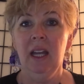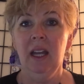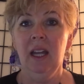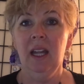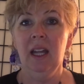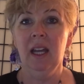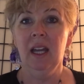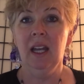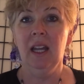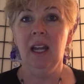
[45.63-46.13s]

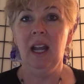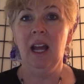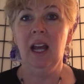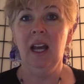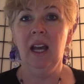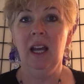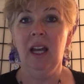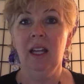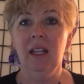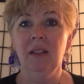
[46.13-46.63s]
And
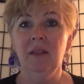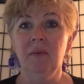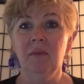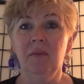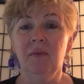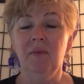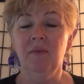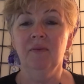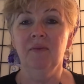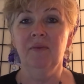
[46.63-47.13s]
I
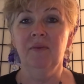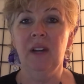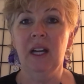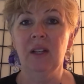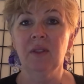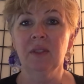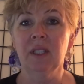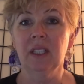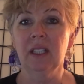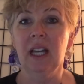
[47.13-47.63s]

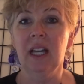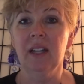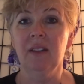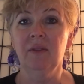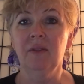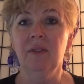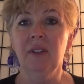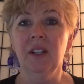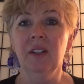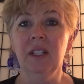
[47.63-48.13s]
found a lot
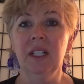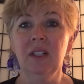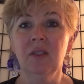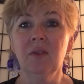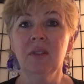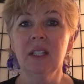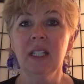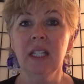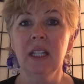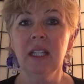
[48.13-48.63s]
of very
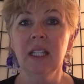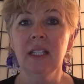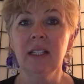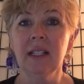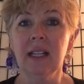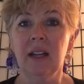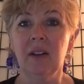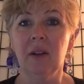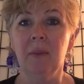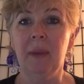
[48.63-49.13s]
interesting
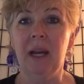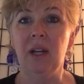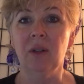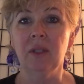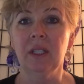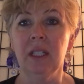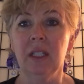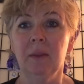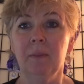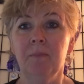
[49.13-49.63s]
things out about
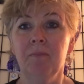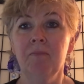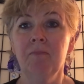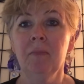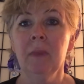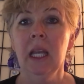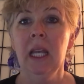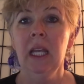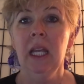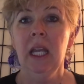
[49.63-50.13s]
him.
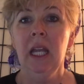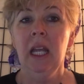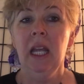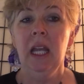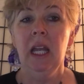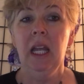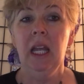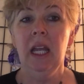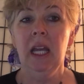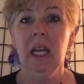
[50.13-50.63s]

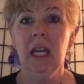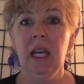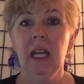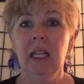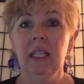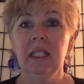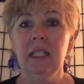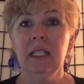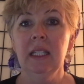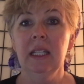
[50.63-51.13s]

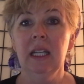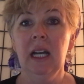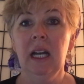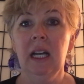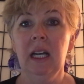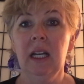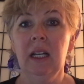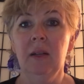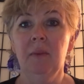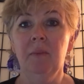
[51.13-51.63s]
And
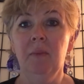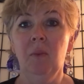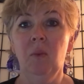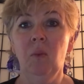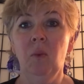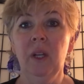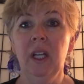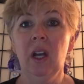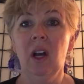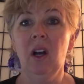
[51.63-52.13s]

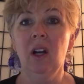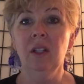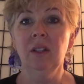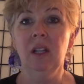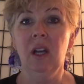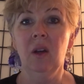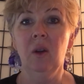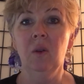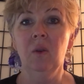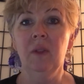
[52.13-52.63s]
we all
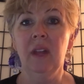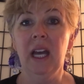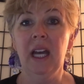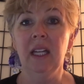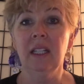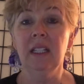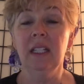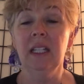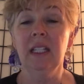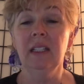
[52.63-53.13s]
know
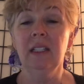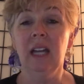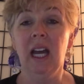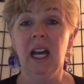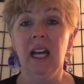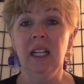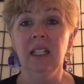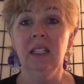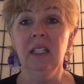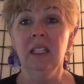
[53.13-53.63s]
that he
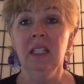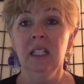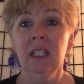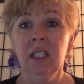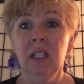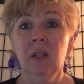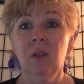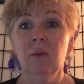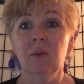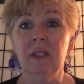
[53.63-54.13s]
died
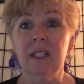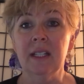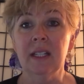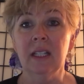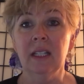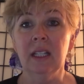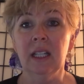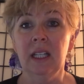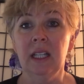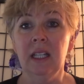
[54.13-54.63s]

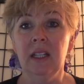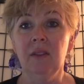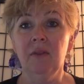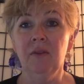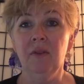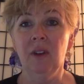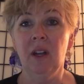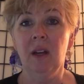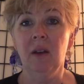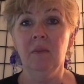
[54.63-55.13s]
recently
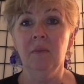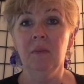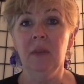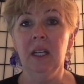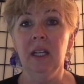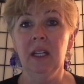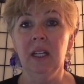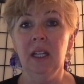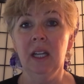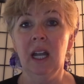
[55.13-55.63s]
from
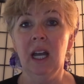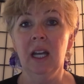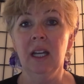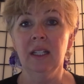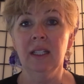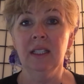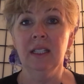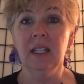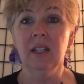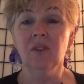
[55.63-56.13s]
an
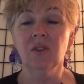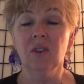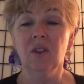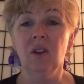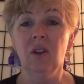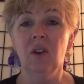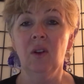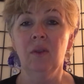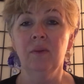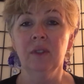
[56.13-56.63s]

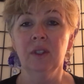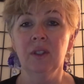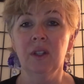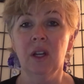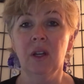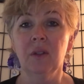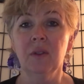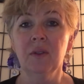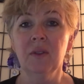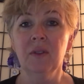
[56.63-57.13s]
unintentional
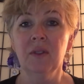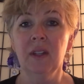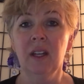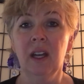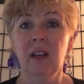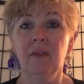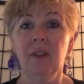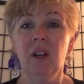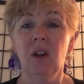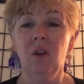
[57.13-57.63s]
overdose
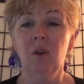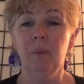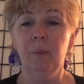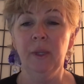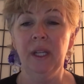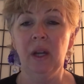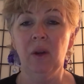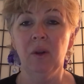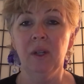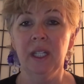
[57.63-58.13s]
of an
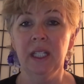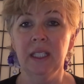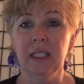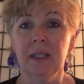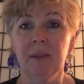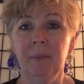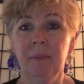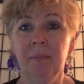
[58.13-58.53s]
opioid.